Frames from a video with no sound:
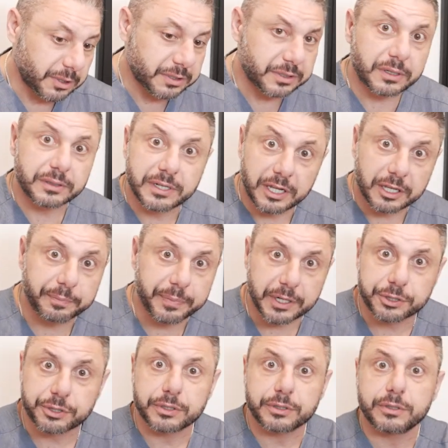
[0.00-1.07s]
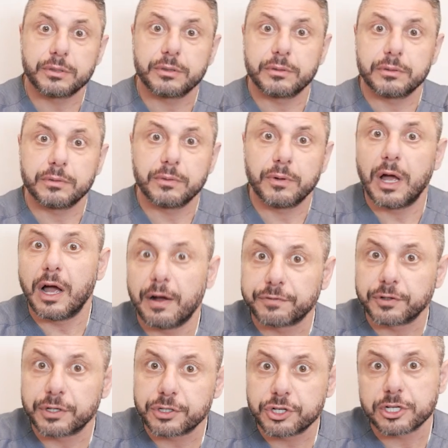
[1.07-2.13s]
to start telling patients
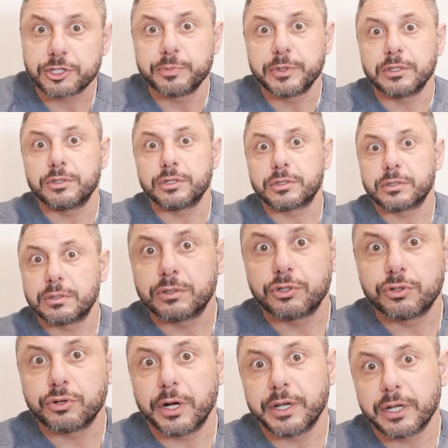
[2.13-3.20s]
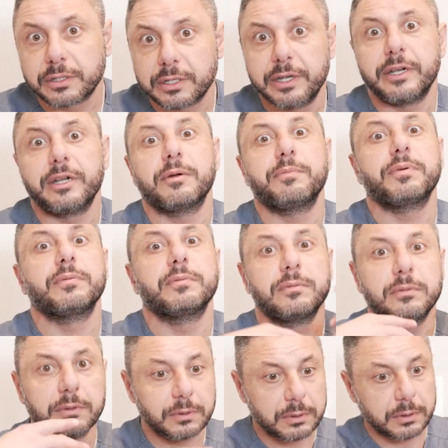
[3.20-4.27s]
after the adjustment, just try not to get up.
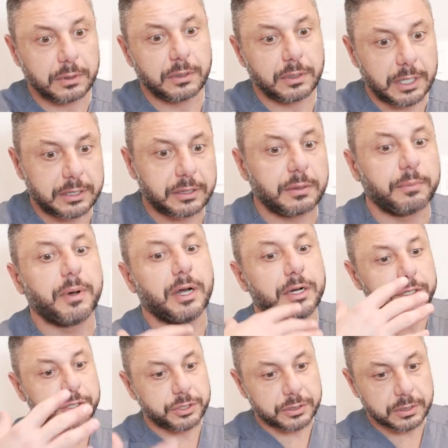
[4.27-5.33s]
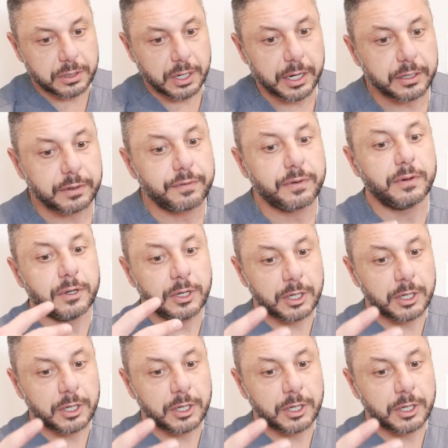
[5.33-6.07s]
Let the body just kind of.